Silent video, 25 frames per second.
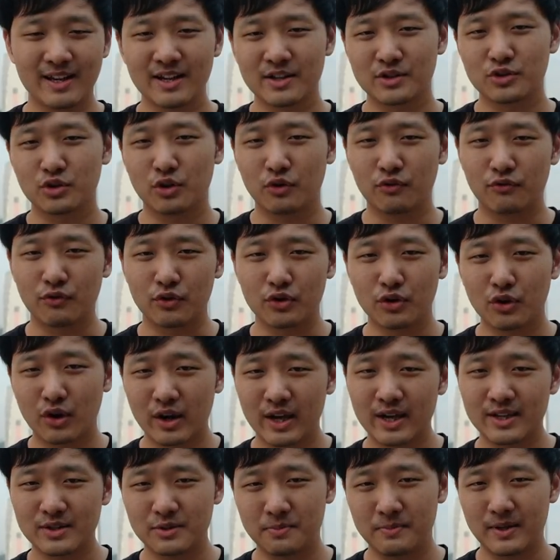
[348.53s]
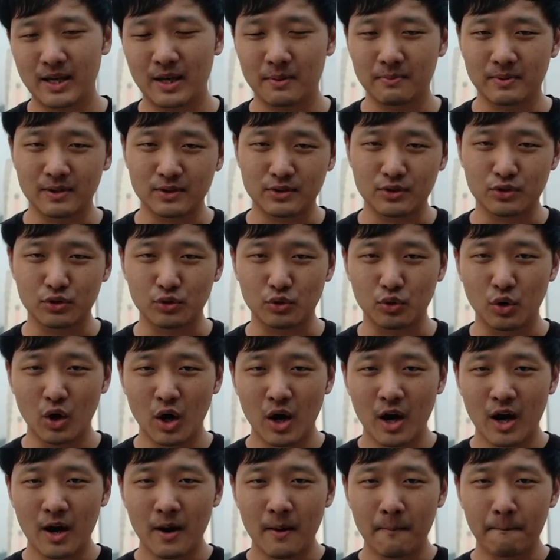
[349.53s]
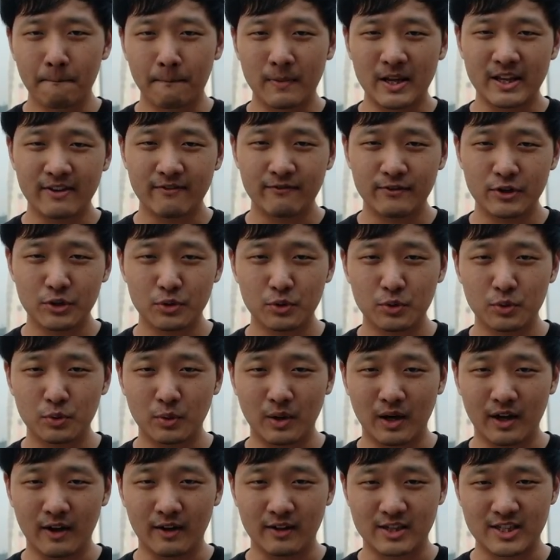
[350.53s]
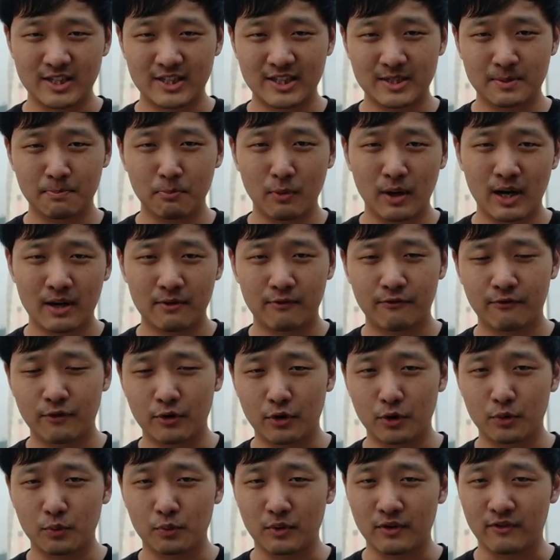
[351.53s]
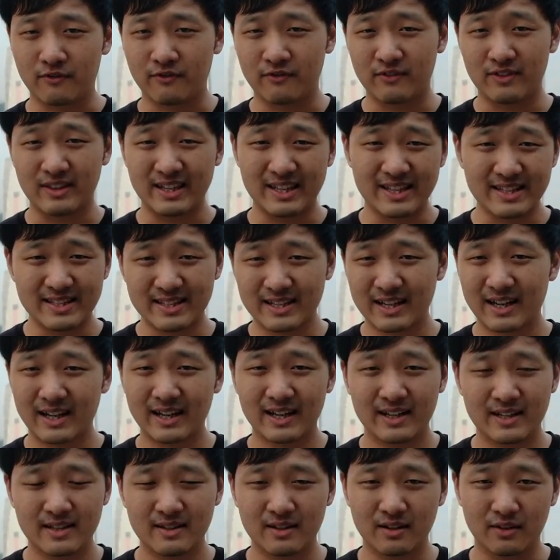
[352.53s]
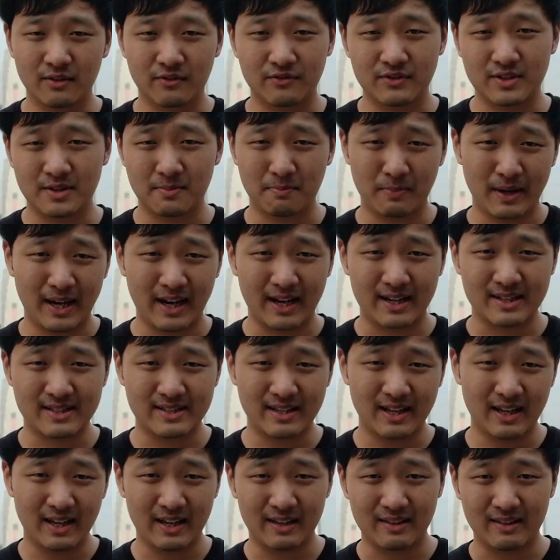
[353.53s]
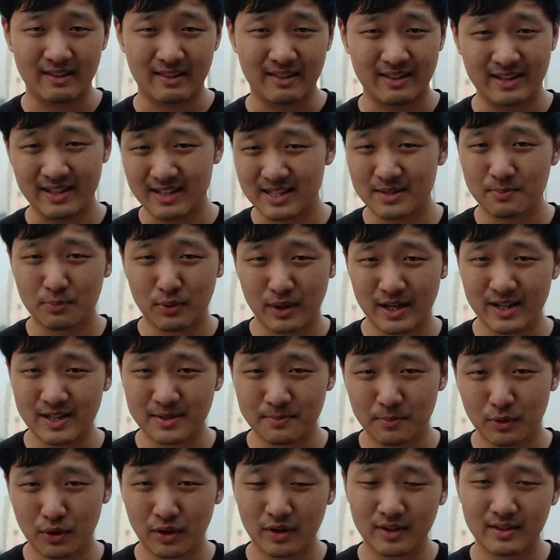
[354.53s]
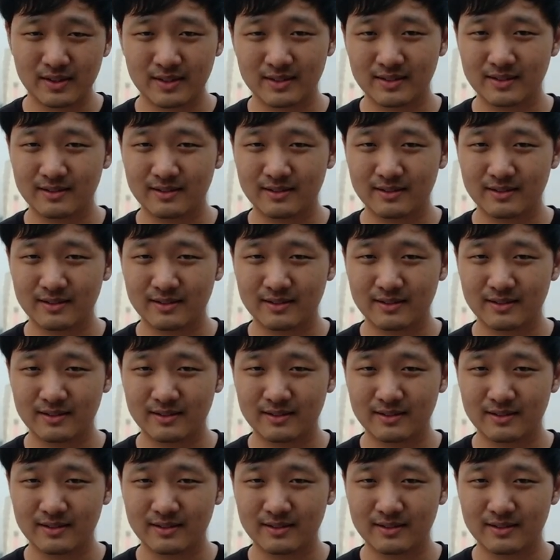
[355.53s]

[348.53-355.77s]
So for Nokia to be able to give you a smartphone with these kind of specs at this price point,